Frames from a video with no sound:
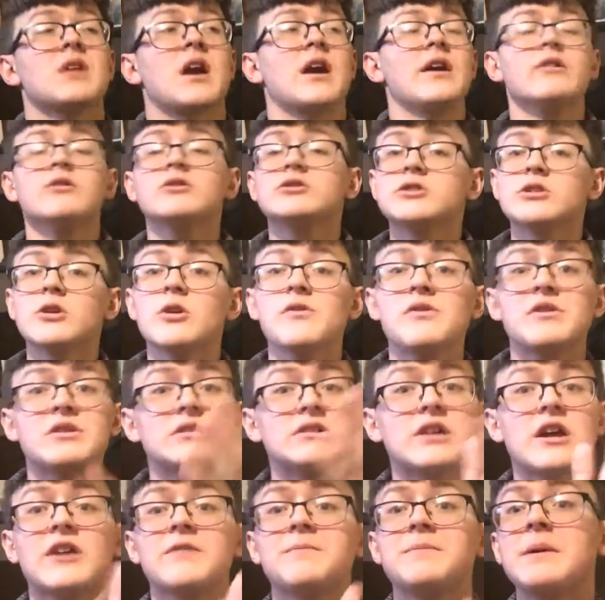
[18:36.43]
I also know that a
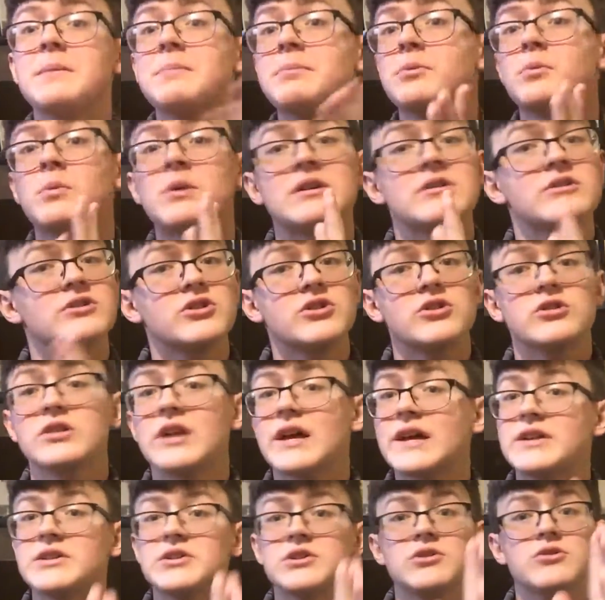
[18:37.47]
lot of people
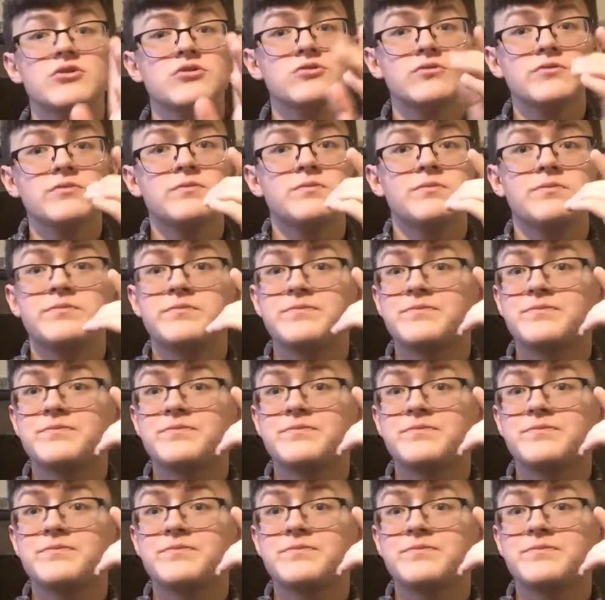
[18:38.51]
like to